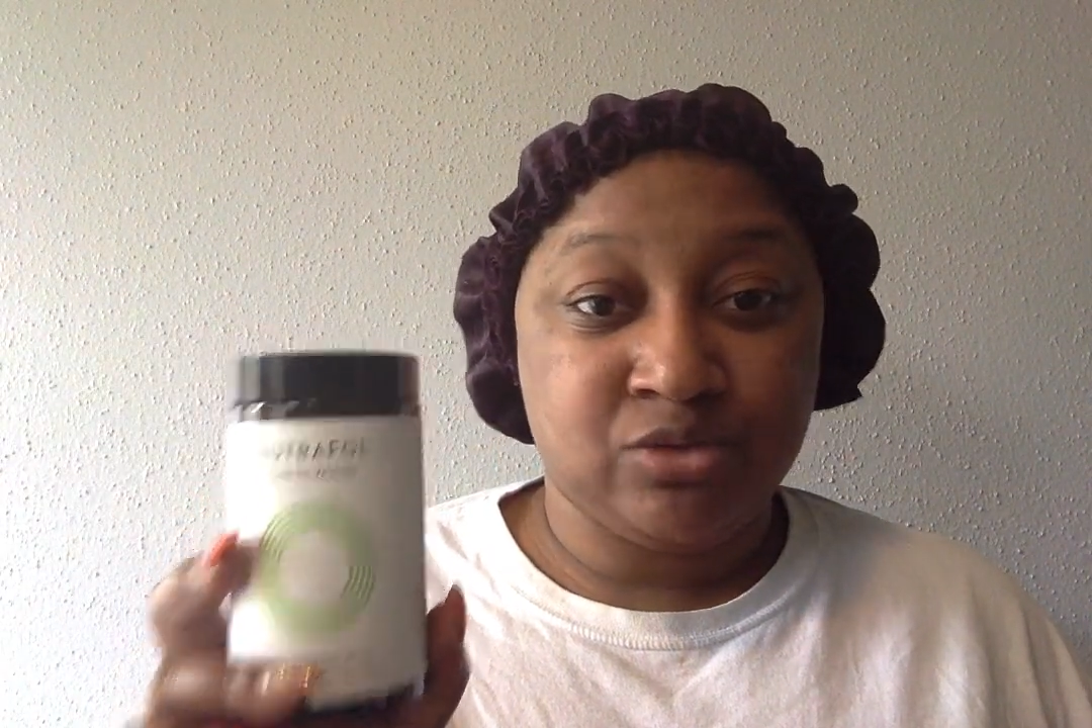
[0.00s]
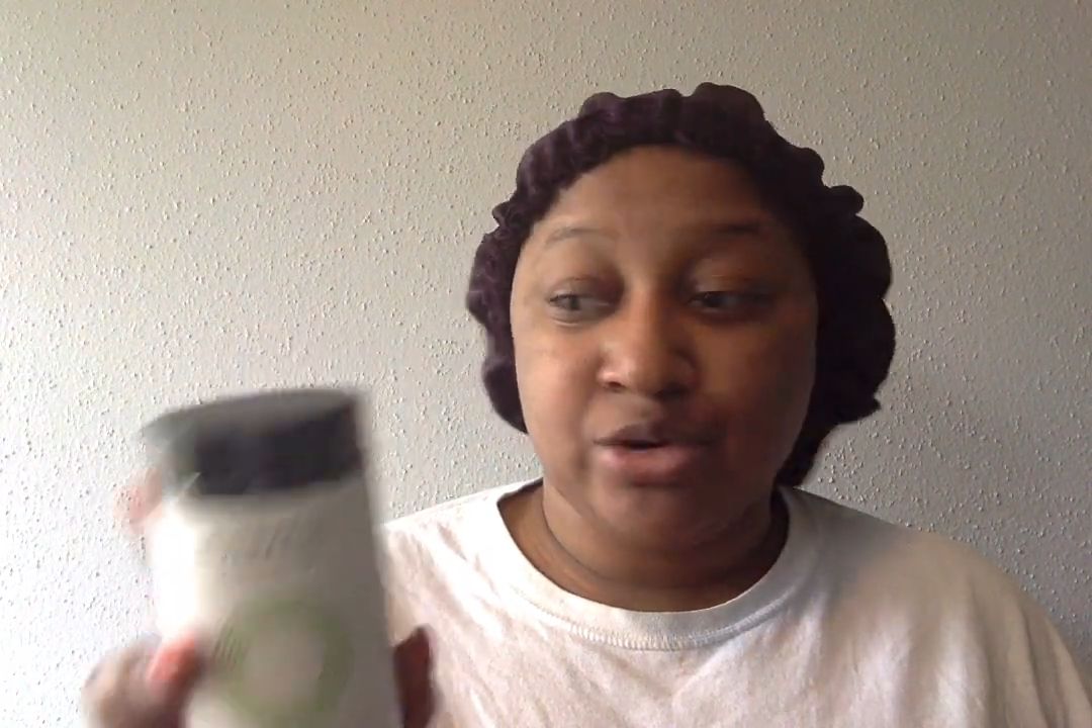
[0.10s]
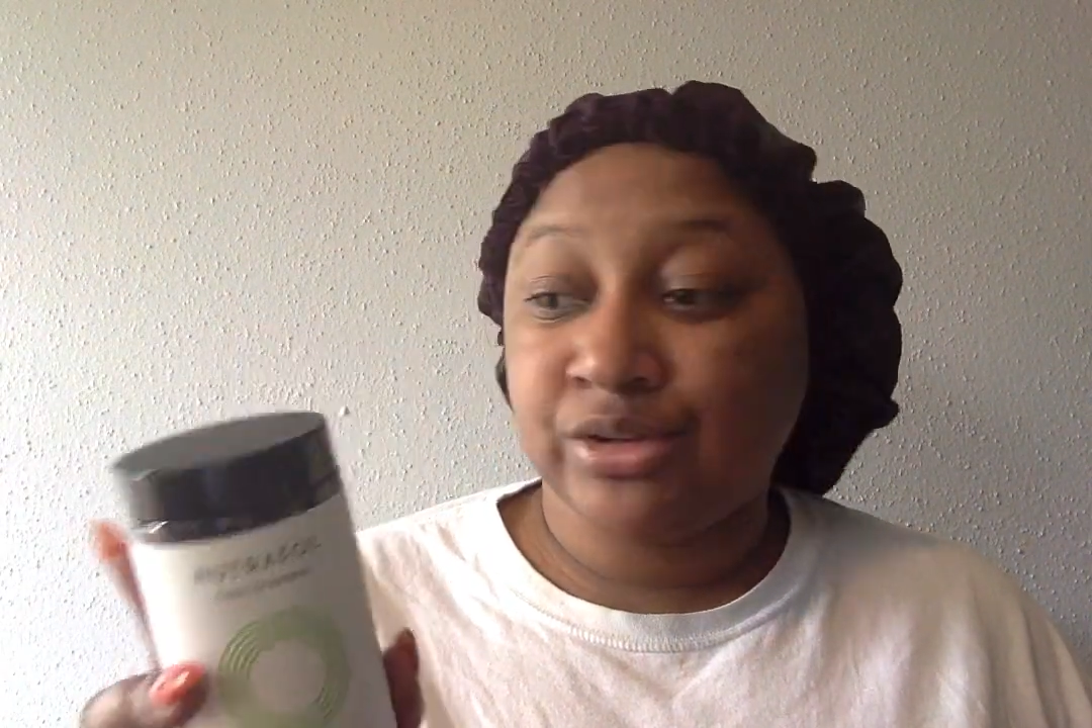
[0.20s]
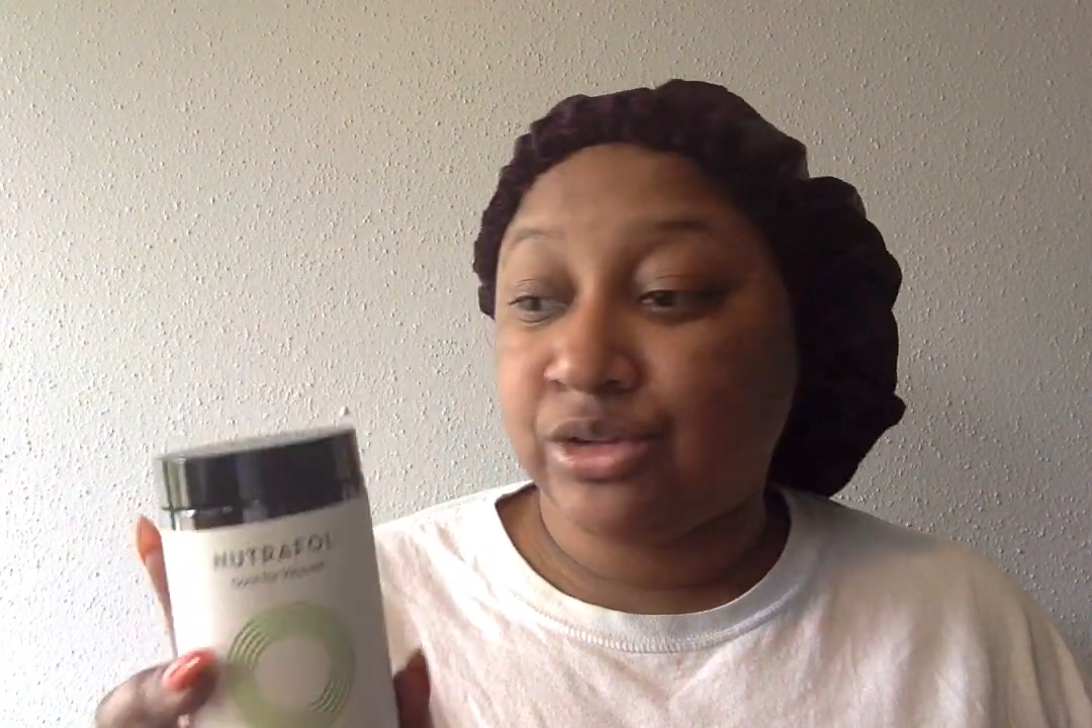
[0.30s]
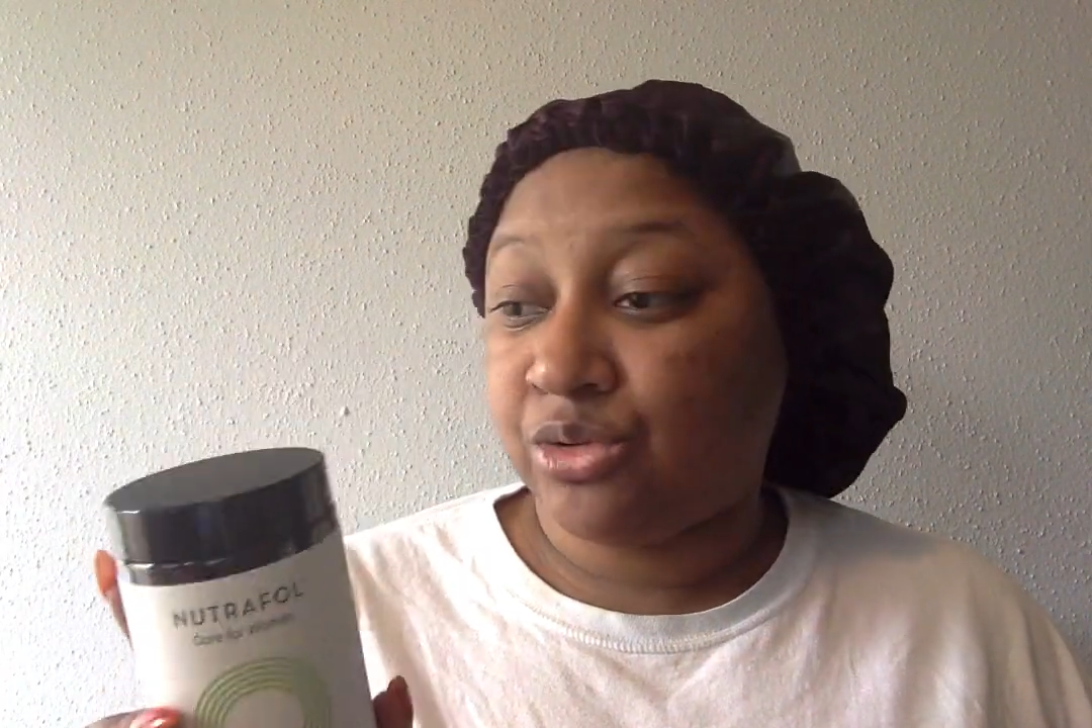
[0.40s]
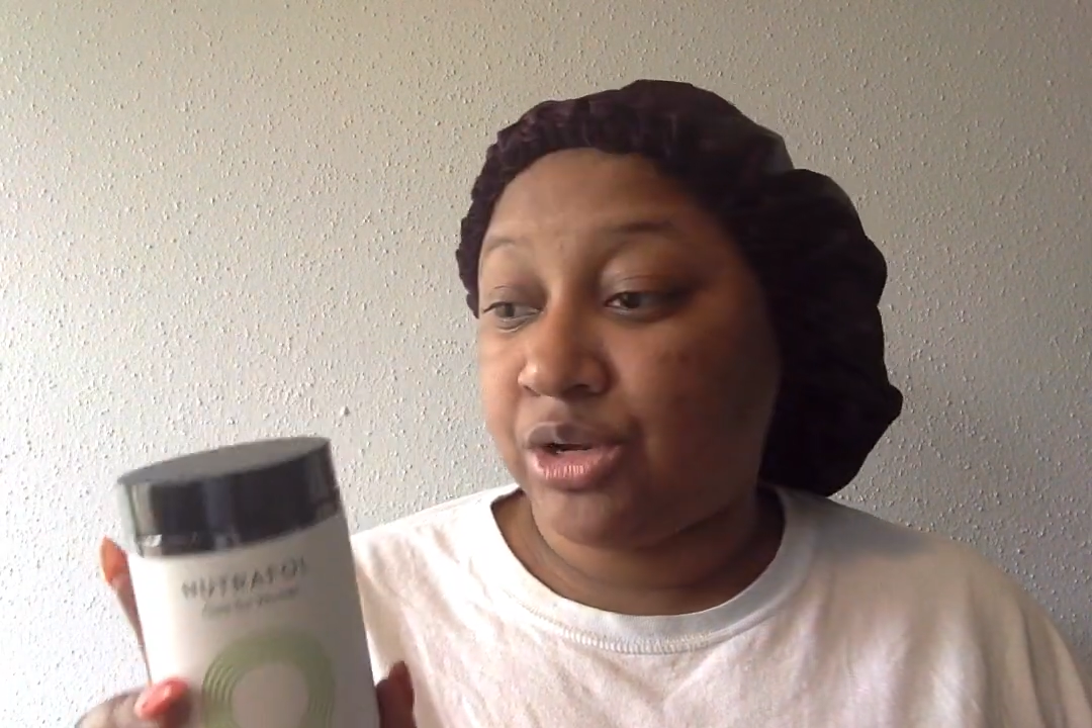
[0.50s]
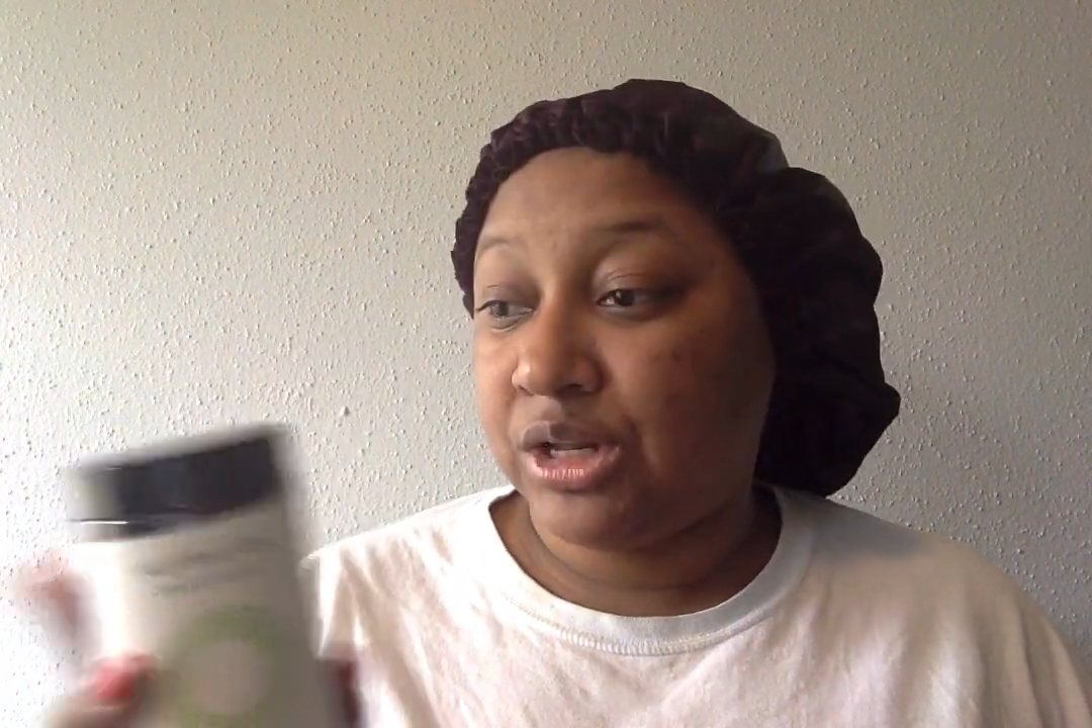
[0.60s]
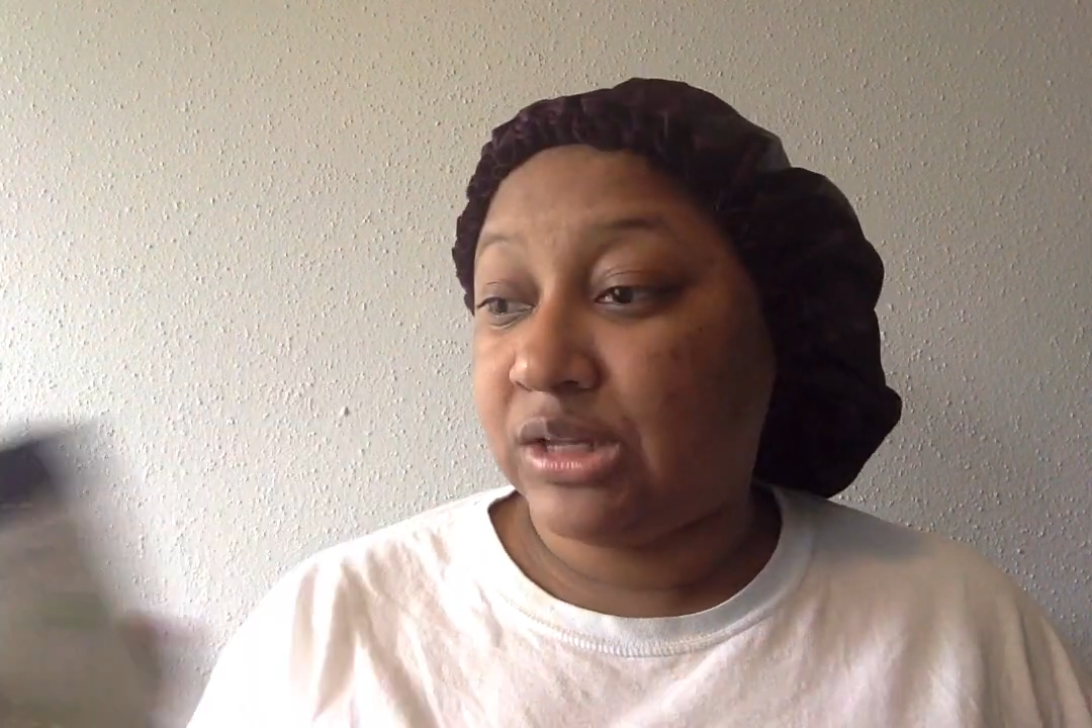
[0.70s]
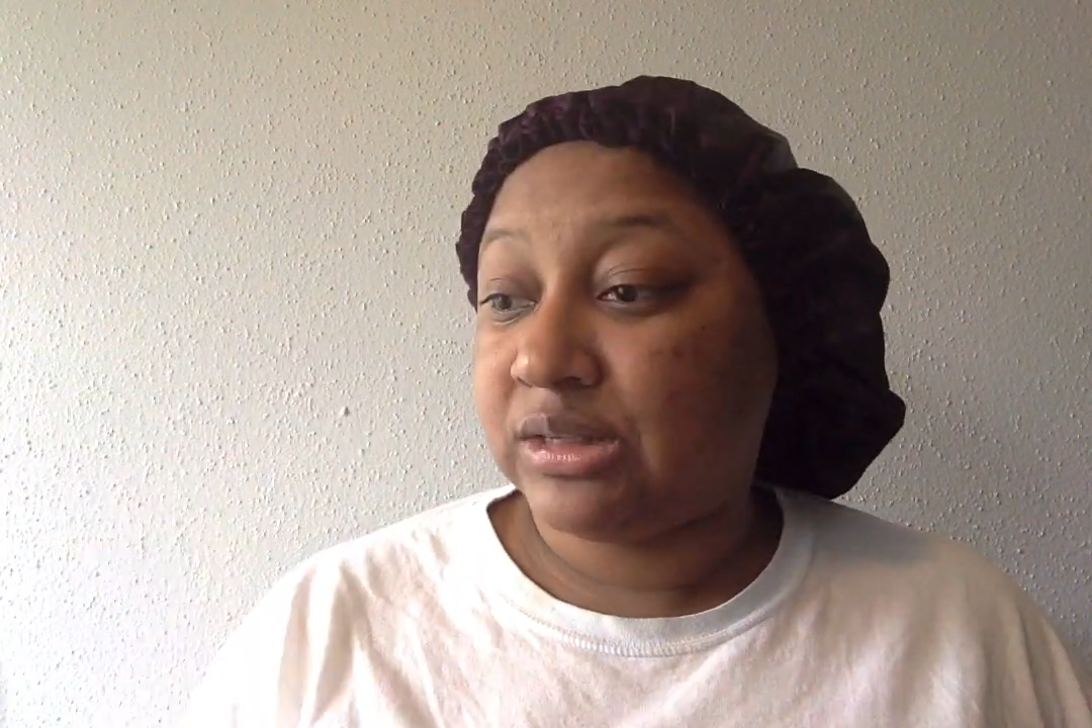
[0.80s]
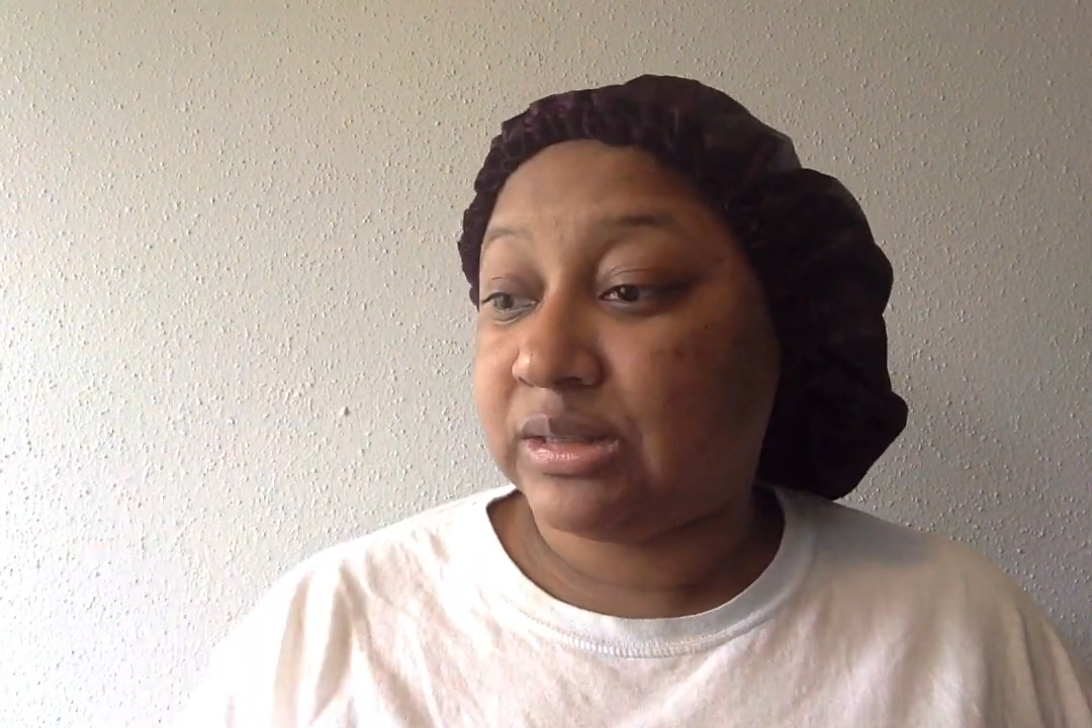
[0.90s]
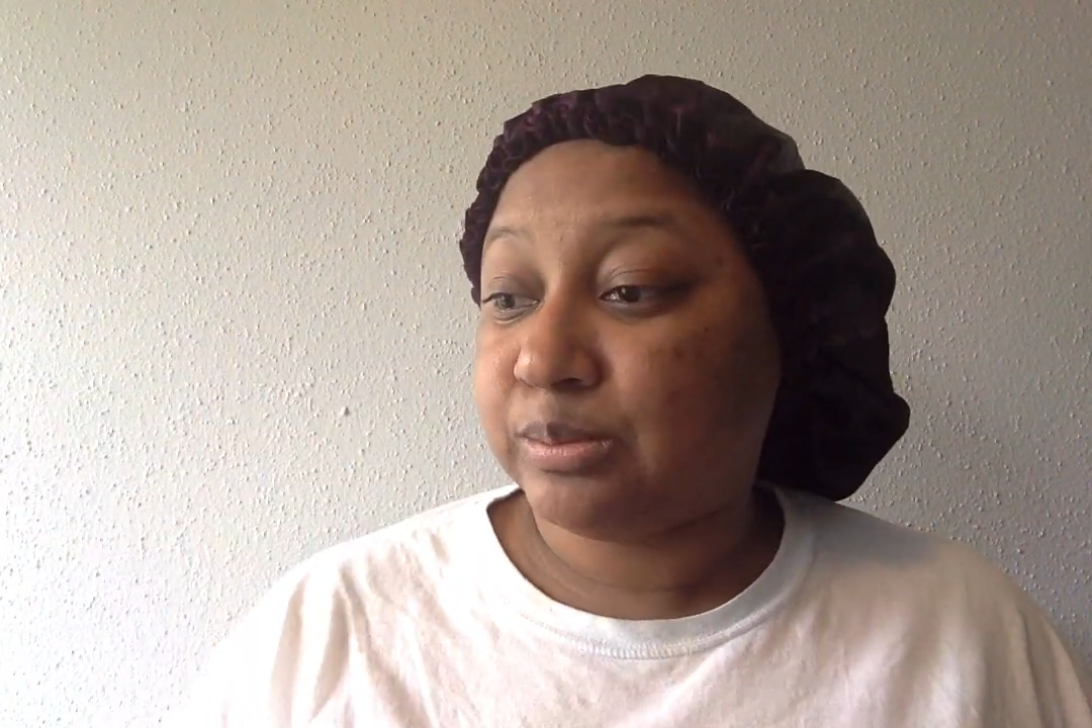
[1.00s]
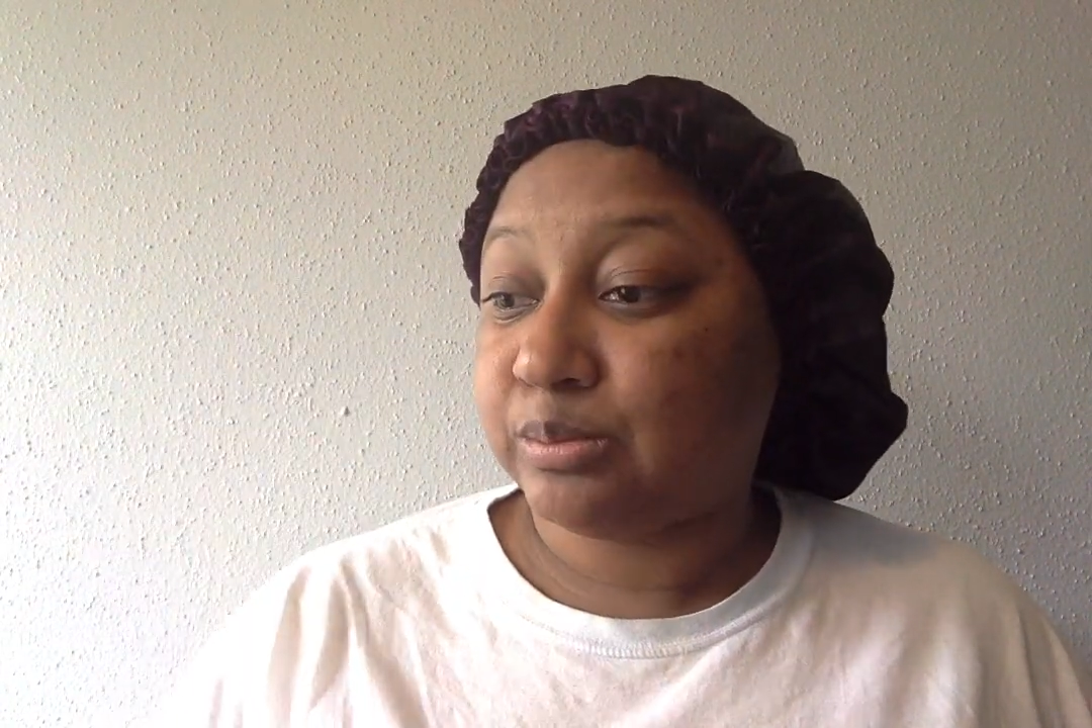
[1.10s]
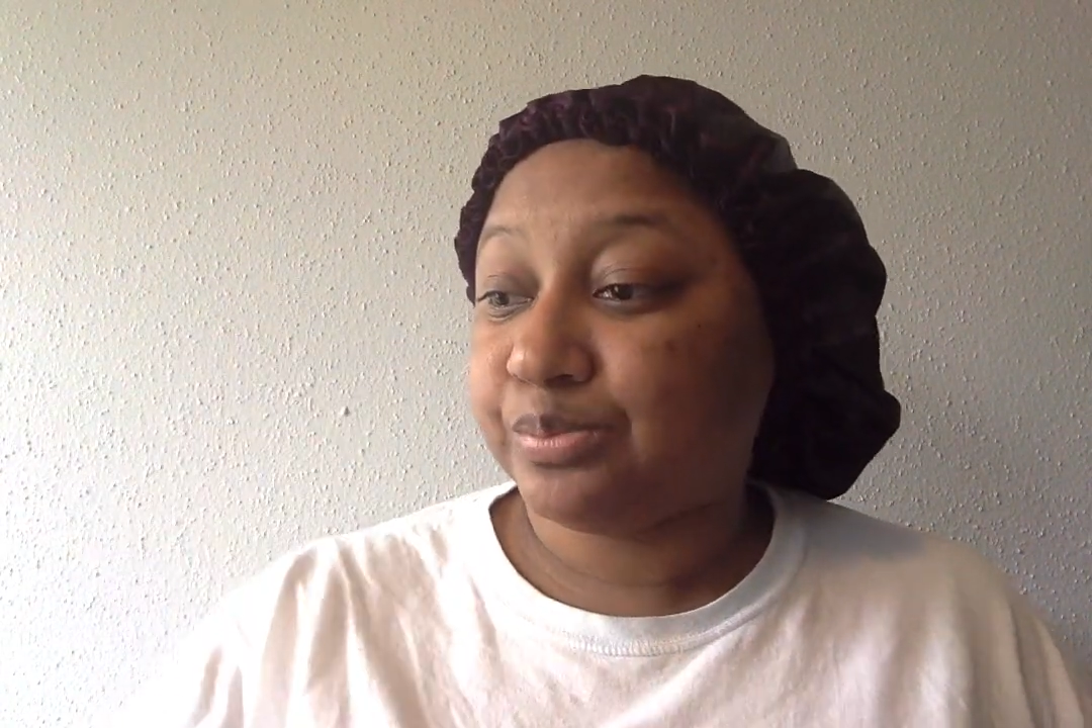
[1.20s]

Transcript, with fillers: far as ingredients.